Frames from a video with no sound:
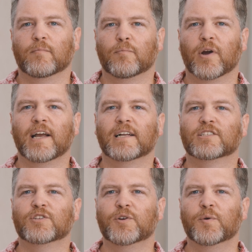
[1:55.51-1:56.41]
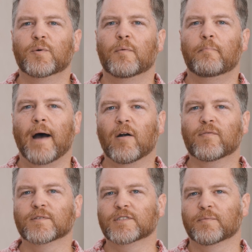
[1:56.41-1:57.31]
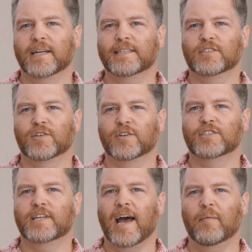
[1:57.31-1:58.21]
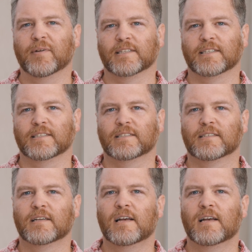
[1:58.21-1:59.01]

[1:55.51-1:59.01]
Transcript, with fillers: bringing its new, powerful semantic search to app entities.